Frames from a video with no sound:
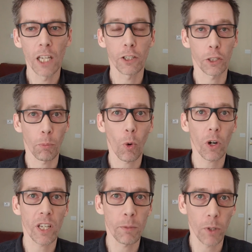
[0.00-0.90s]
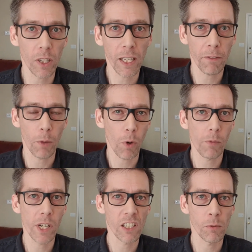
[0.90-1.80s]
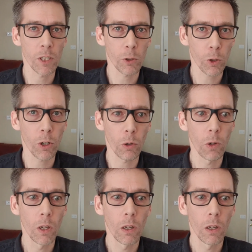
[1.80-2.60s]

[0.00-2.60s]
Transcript: to support his belief that Mormonism is true